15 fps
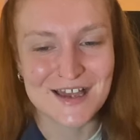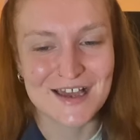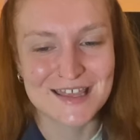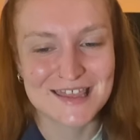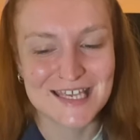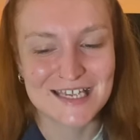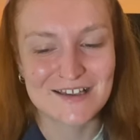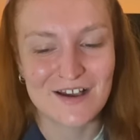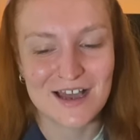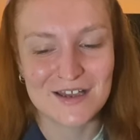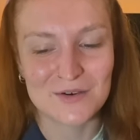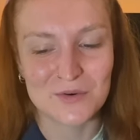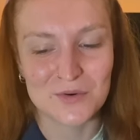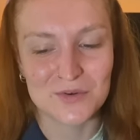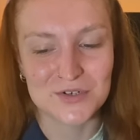I think I
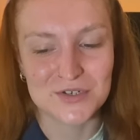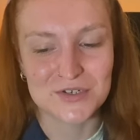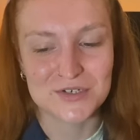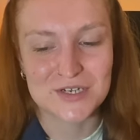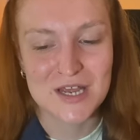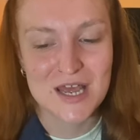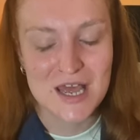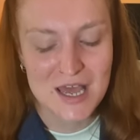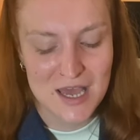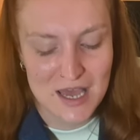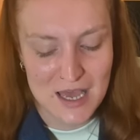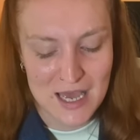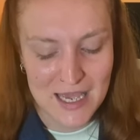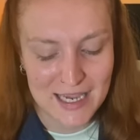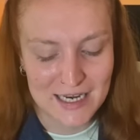ordered
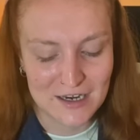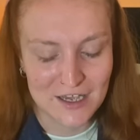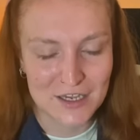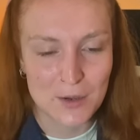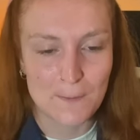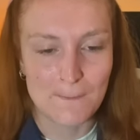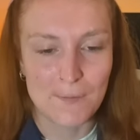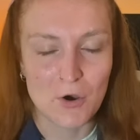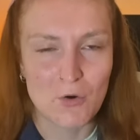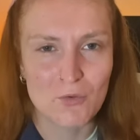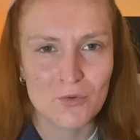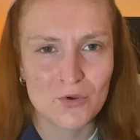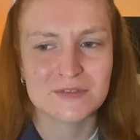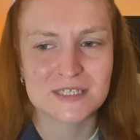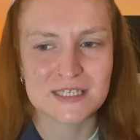a like
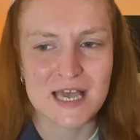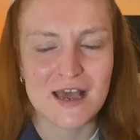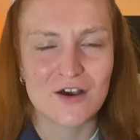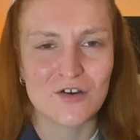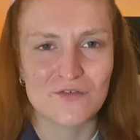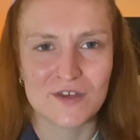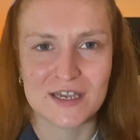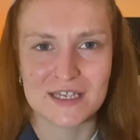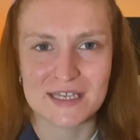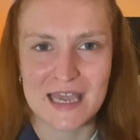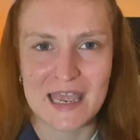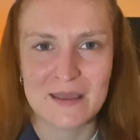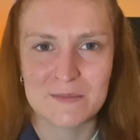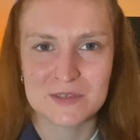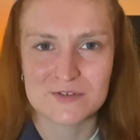bulk set of like
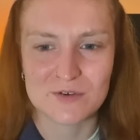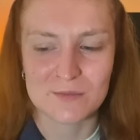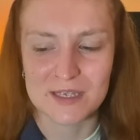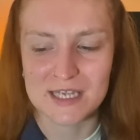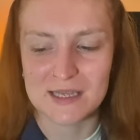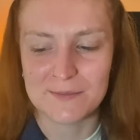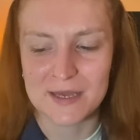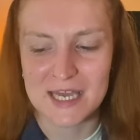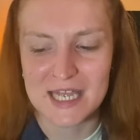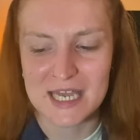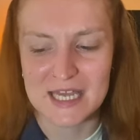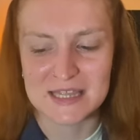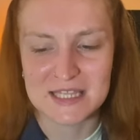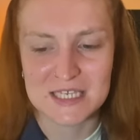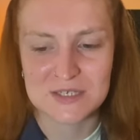games from eBay
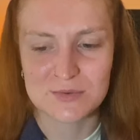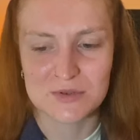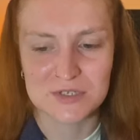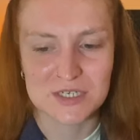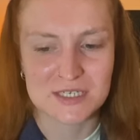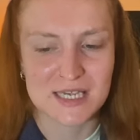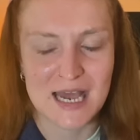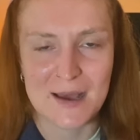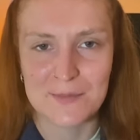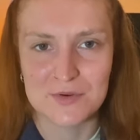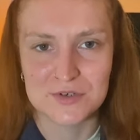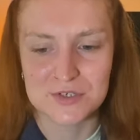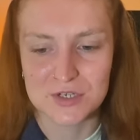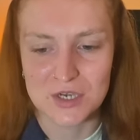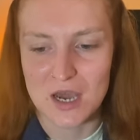and this one just
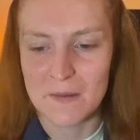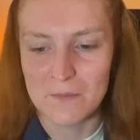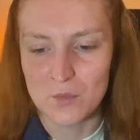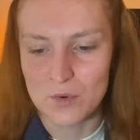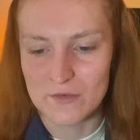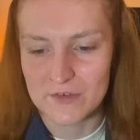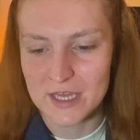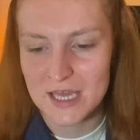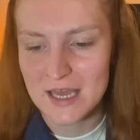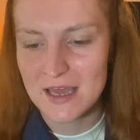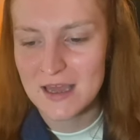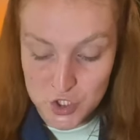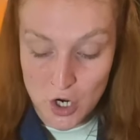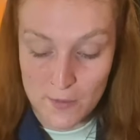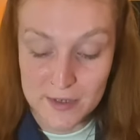happened to come with it.
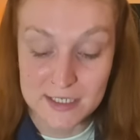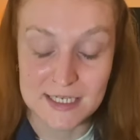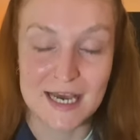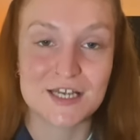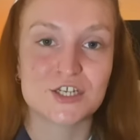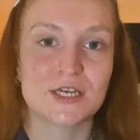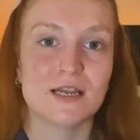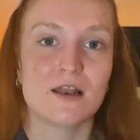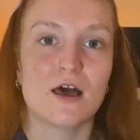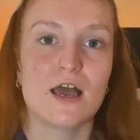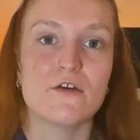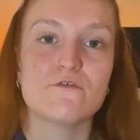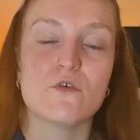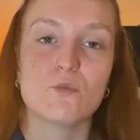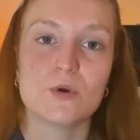Tomodachi
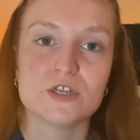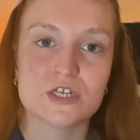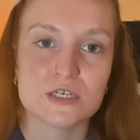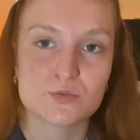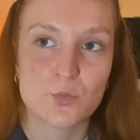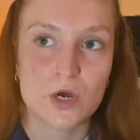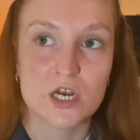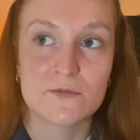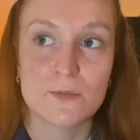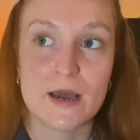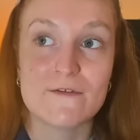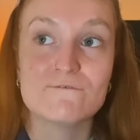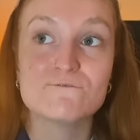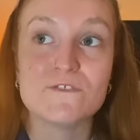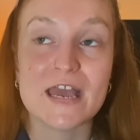Life, which is one of my
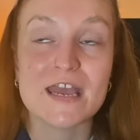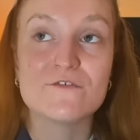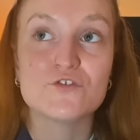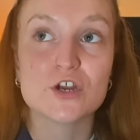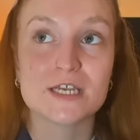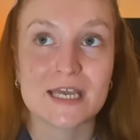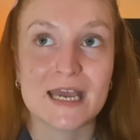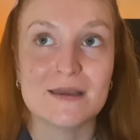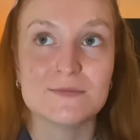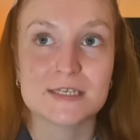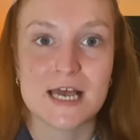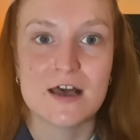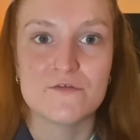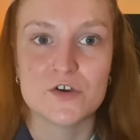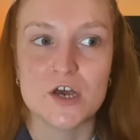favorite games
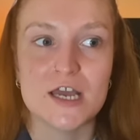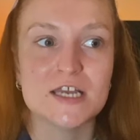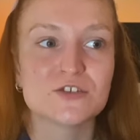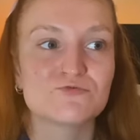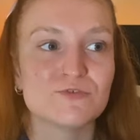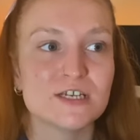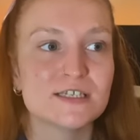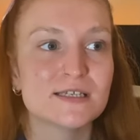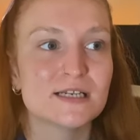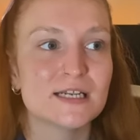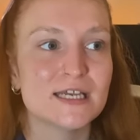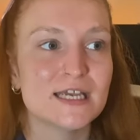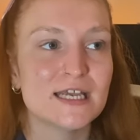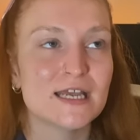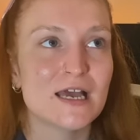ever. It's
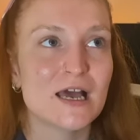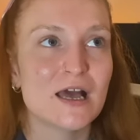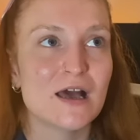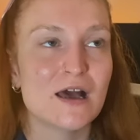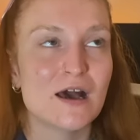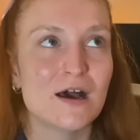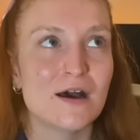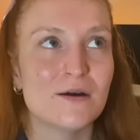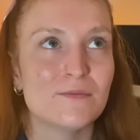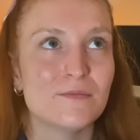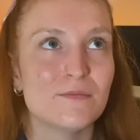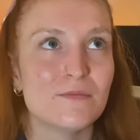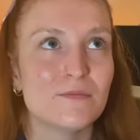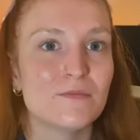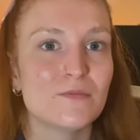recently
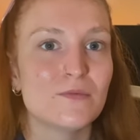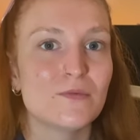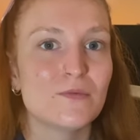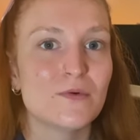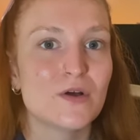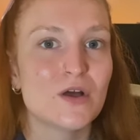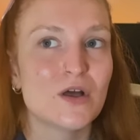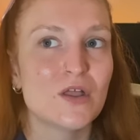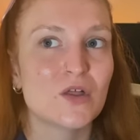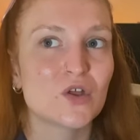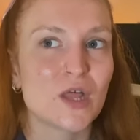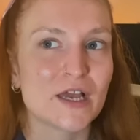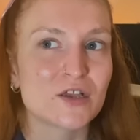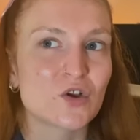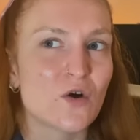
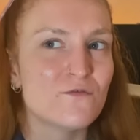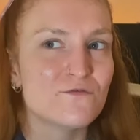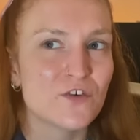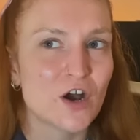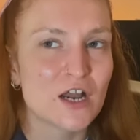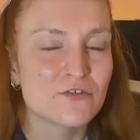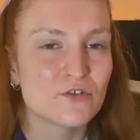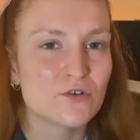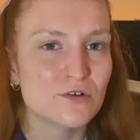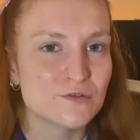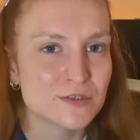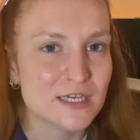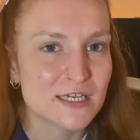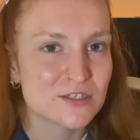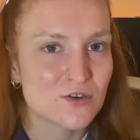like gone viral on
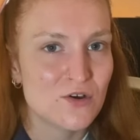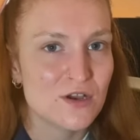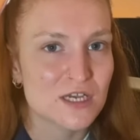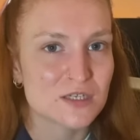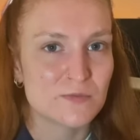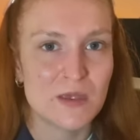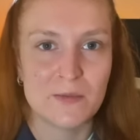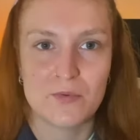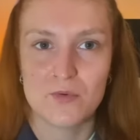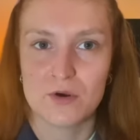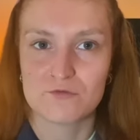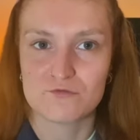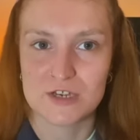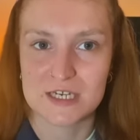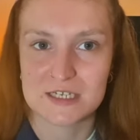TikTok as people are
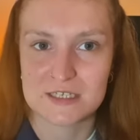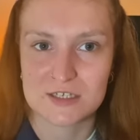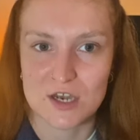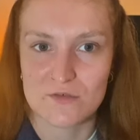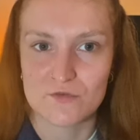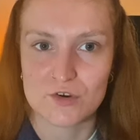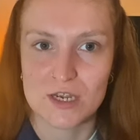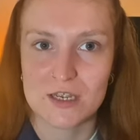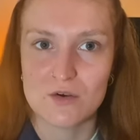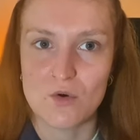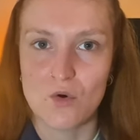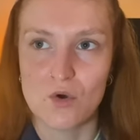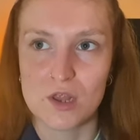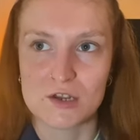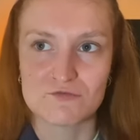rediscovering
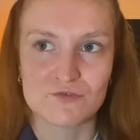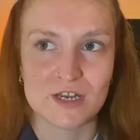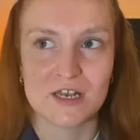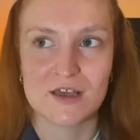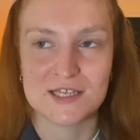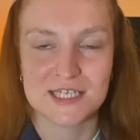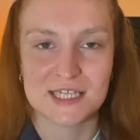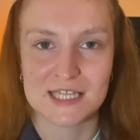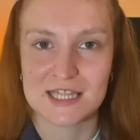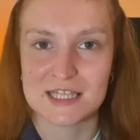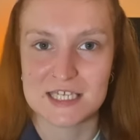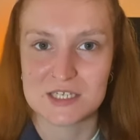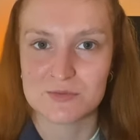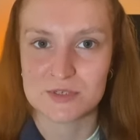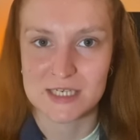or like realizing that
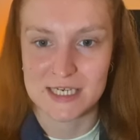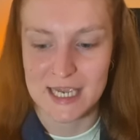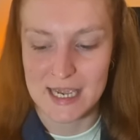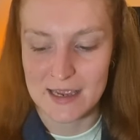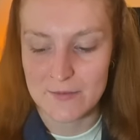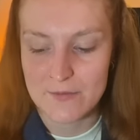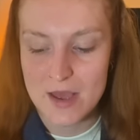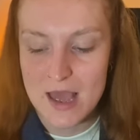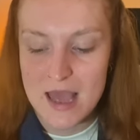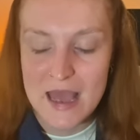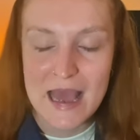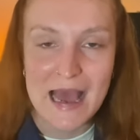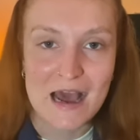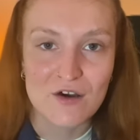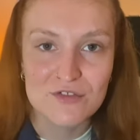this was a game.
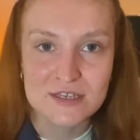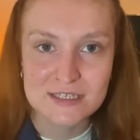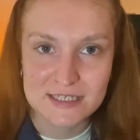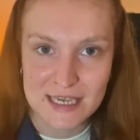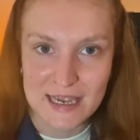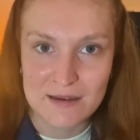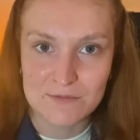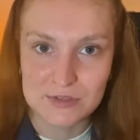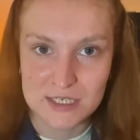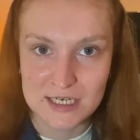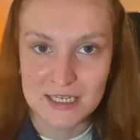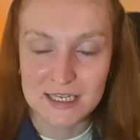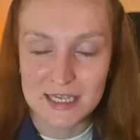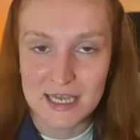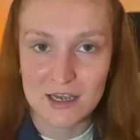How this game
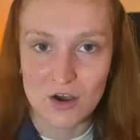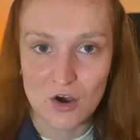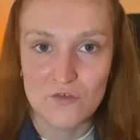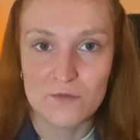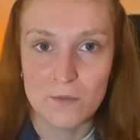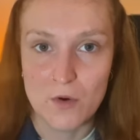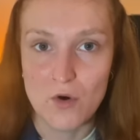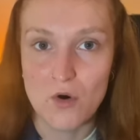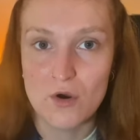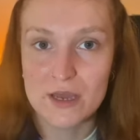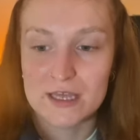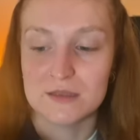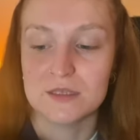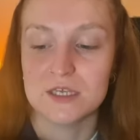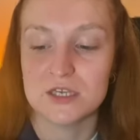didn't kick off more
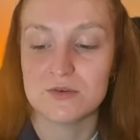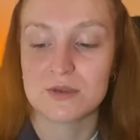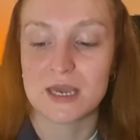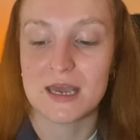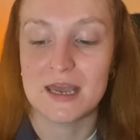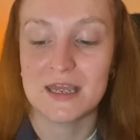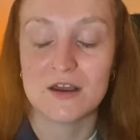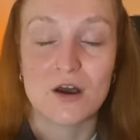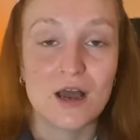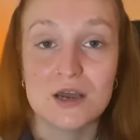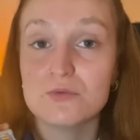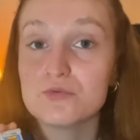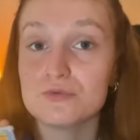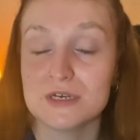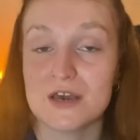in the UK, I
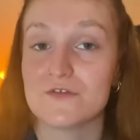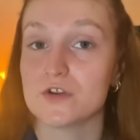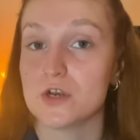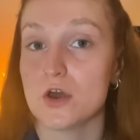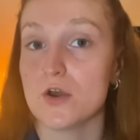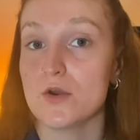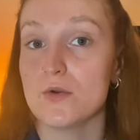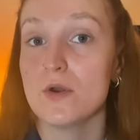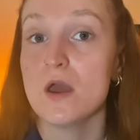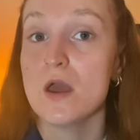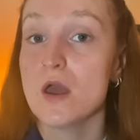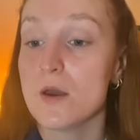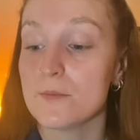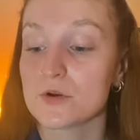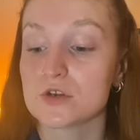will never know,
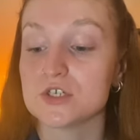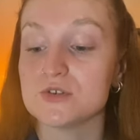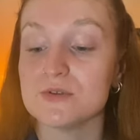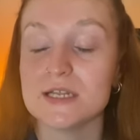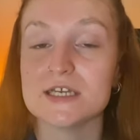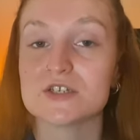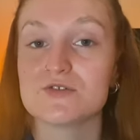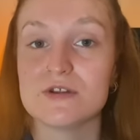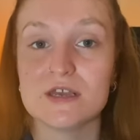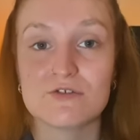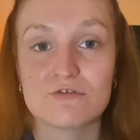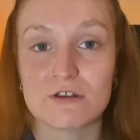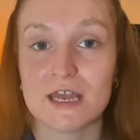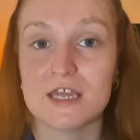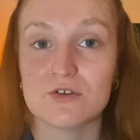because you literally
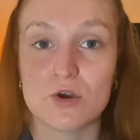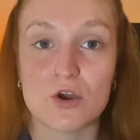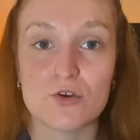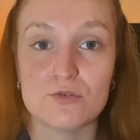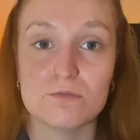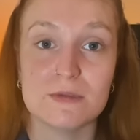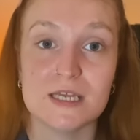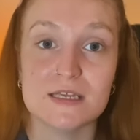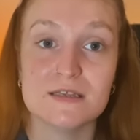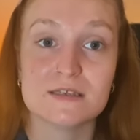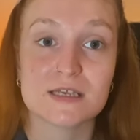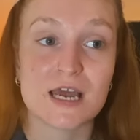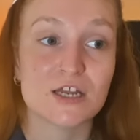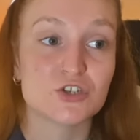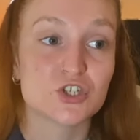create your own Miis
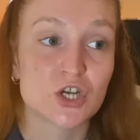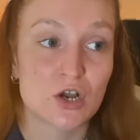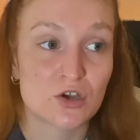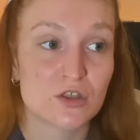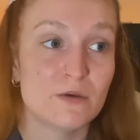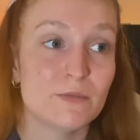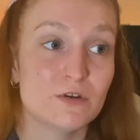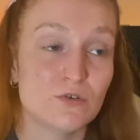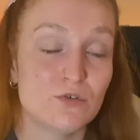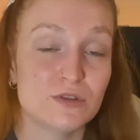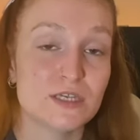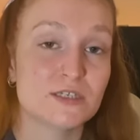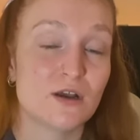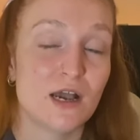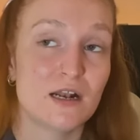and chuck them in on
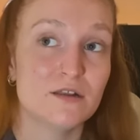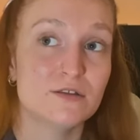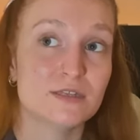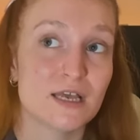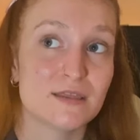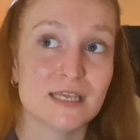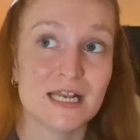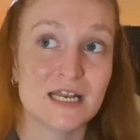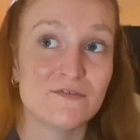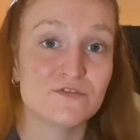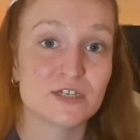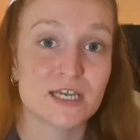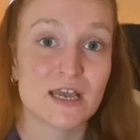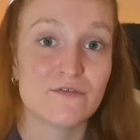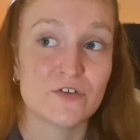this island and they live
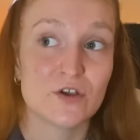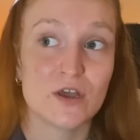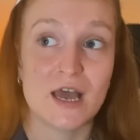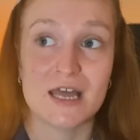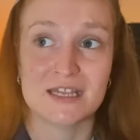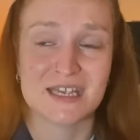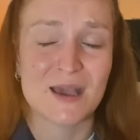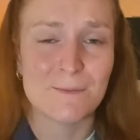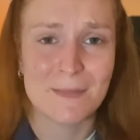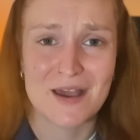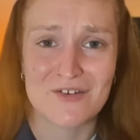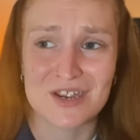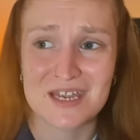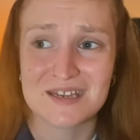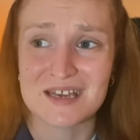together and get
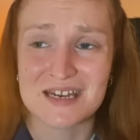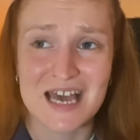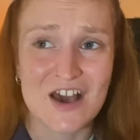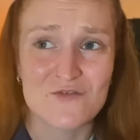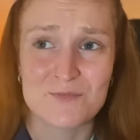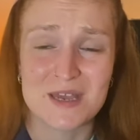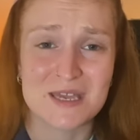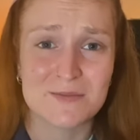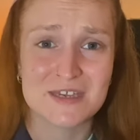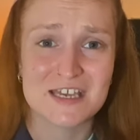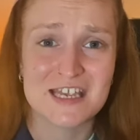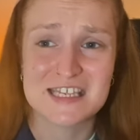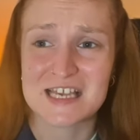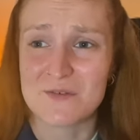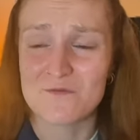married and have
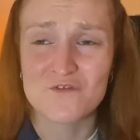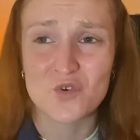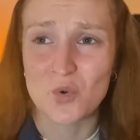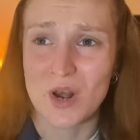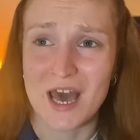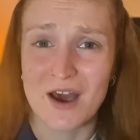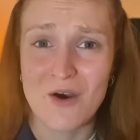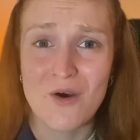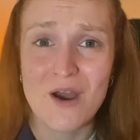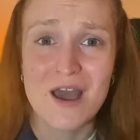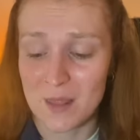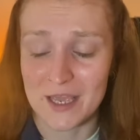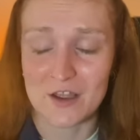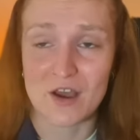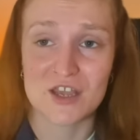babies and fall out.
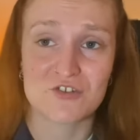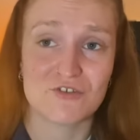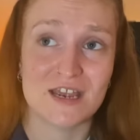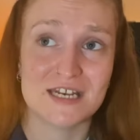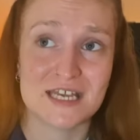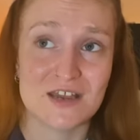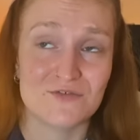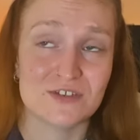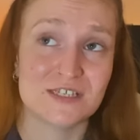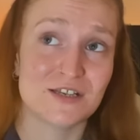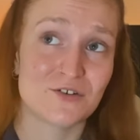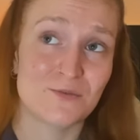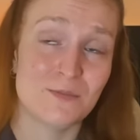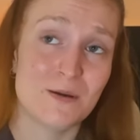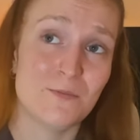Like, I create every
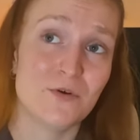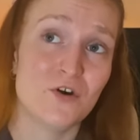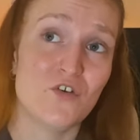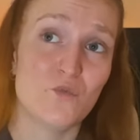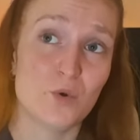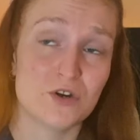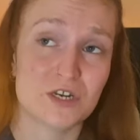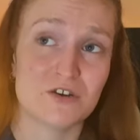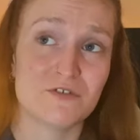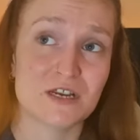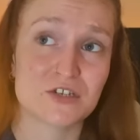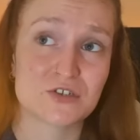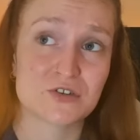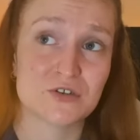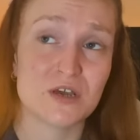single member of One
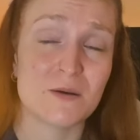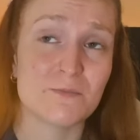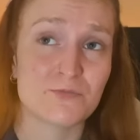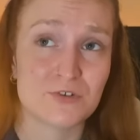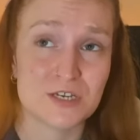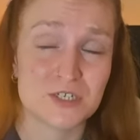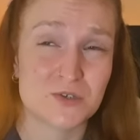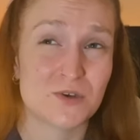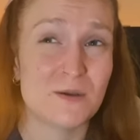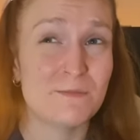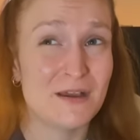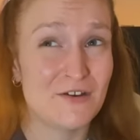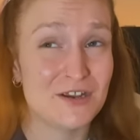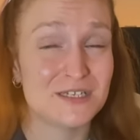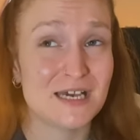Direction. I'm pretty sure I'm
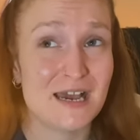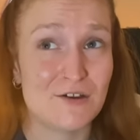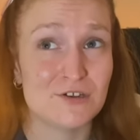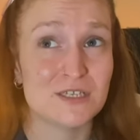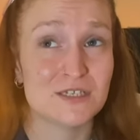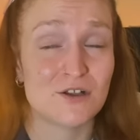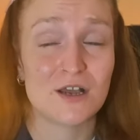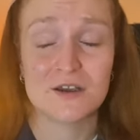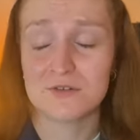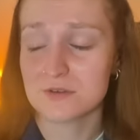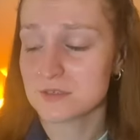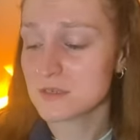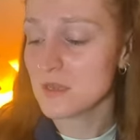married to Harry Styles.